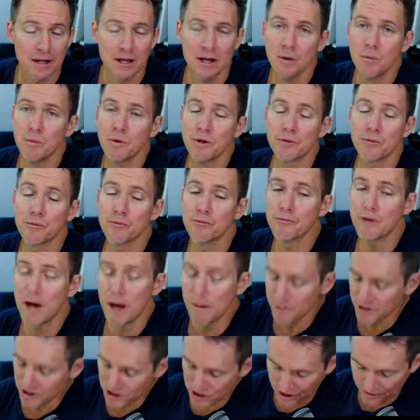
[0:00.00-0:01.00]
with
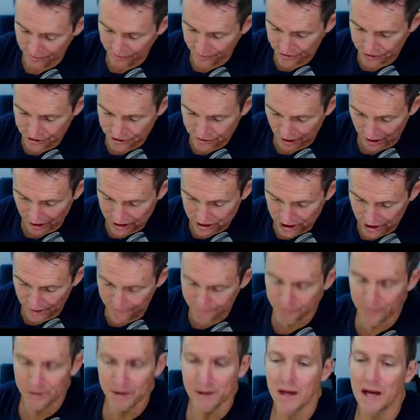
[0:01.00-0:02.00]
rubbish infrastructure
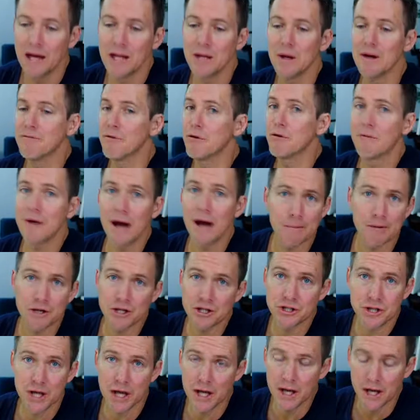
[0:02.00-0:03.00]
and you have a rubbish
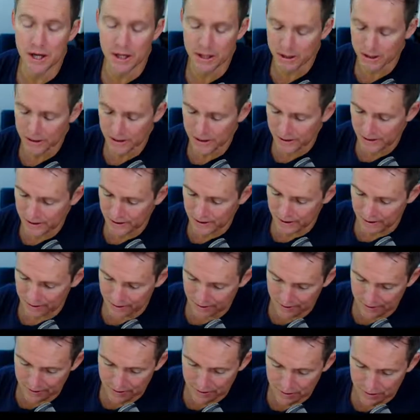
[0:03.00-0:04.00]
tenant,
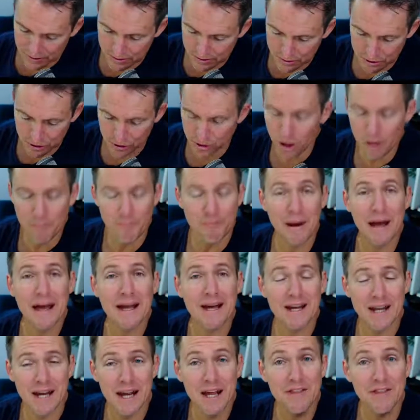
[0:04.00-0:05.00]
you're not
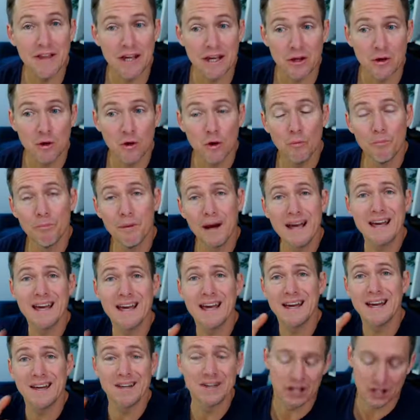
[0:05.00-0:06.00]
banking anything. You're
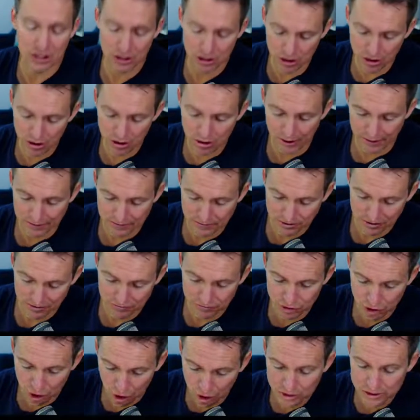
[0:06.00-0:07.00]
banking a decline. You've
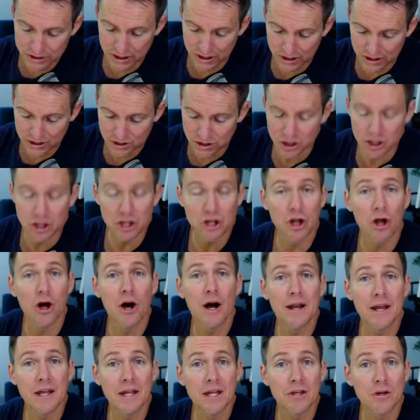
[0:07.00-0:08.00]
locked in a
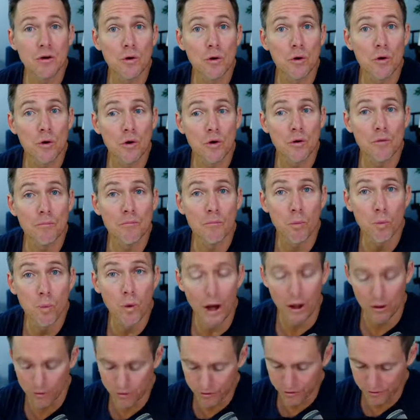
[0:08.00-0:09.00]
decline in your
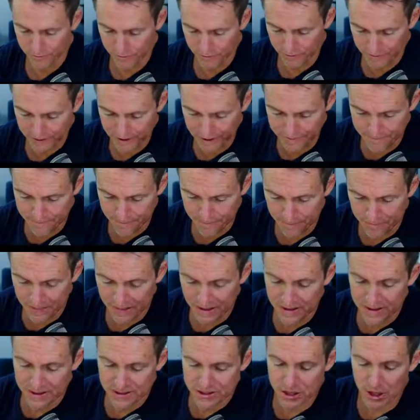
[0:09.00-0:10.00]
wealth, okay?
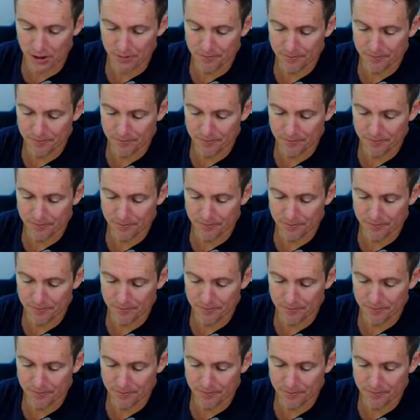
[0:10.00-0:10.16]
So